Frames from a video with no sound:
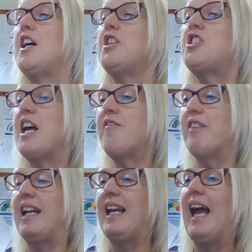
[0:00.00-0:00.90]

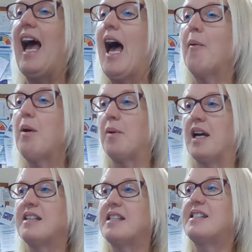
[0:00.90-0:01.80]
Generally, how it
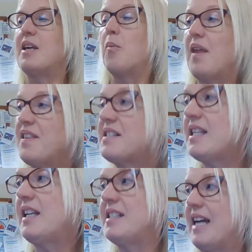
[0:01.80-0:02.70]
works is that when the
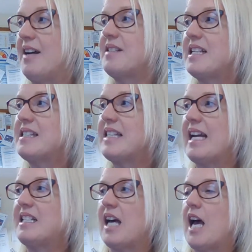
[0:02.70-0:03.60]
sun is out, it's
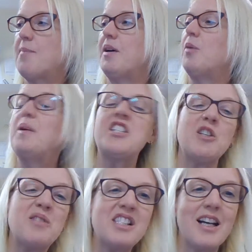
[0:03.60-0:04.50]
daytime and we
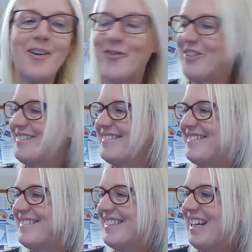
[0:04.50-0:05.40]
do stuff.
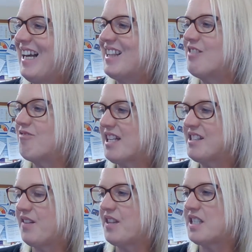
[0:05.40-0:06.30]
The
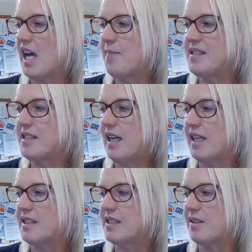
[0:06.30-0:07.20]
rest of the time is
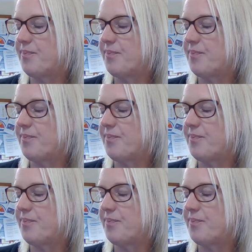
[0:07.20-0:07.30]
night.